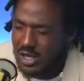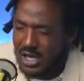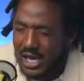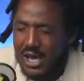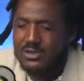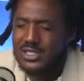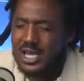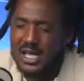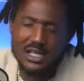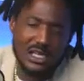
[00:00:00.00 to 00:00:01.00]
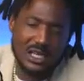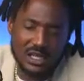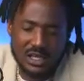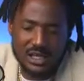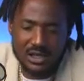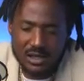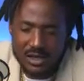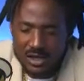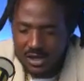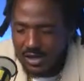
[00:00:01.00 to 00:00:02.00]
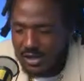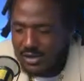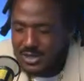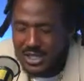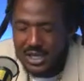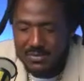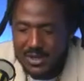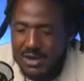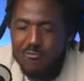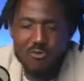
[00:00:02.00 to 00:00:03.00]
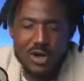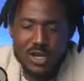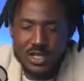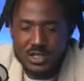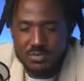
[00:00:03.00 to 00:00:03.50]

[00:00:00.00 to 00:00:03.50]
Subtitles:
outside looking in, you know what I'm saying, me, I'm rich,